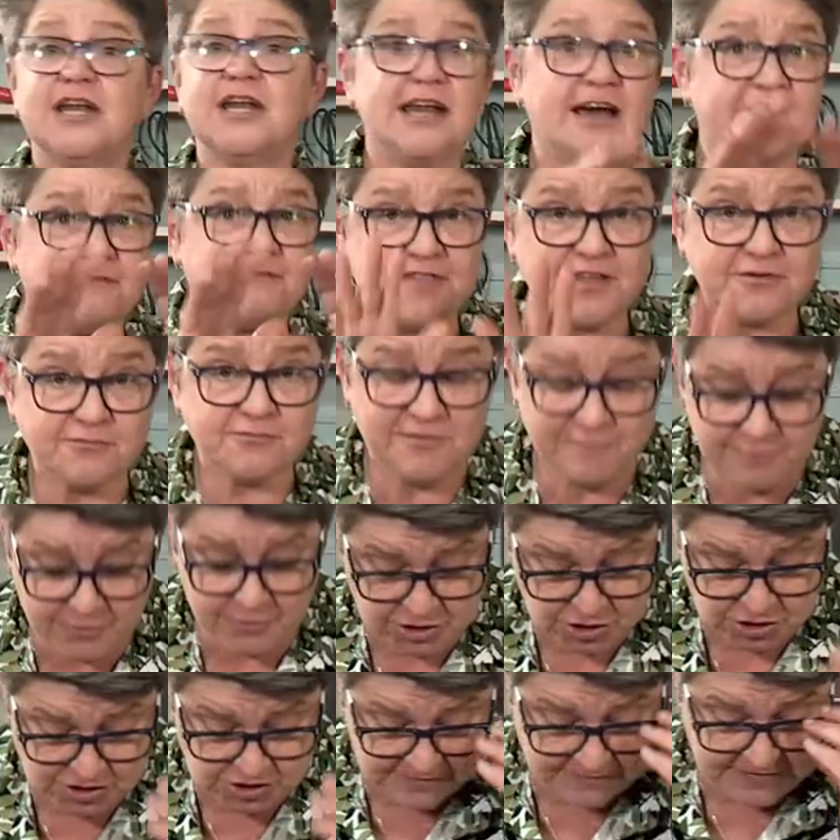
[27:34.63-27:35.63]
enough that we've
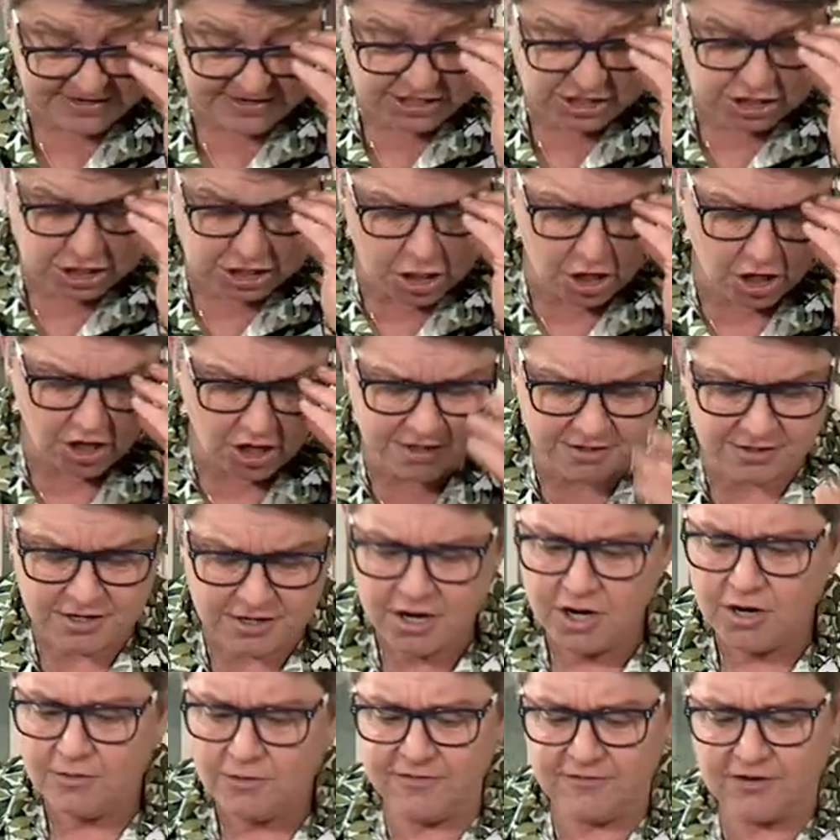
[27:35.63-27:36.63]
put into the veggie garden.
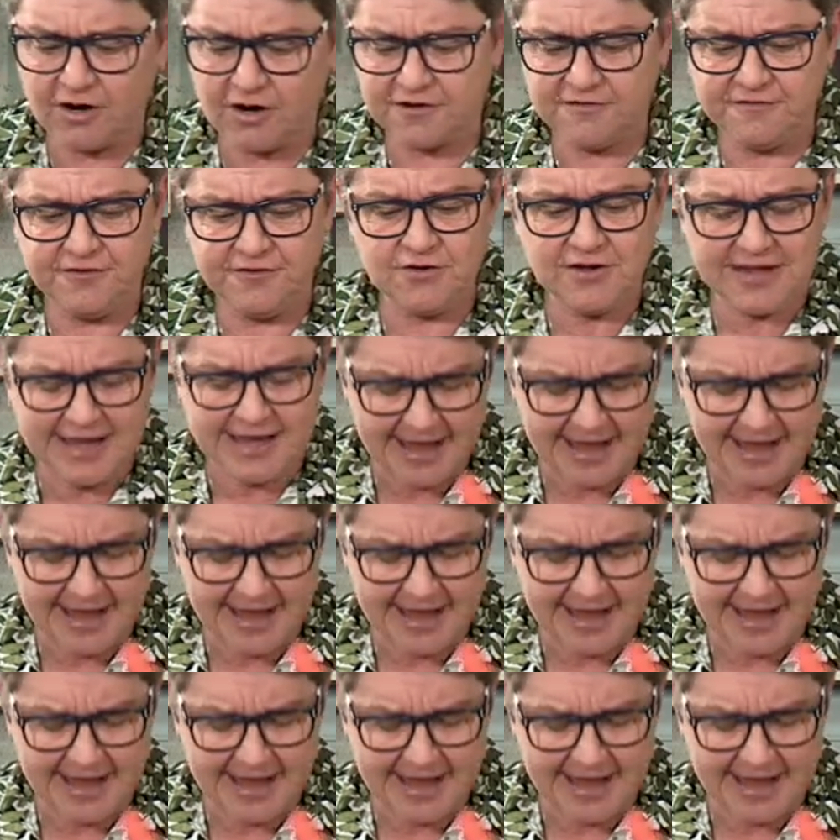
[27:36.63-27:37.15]
We've got a few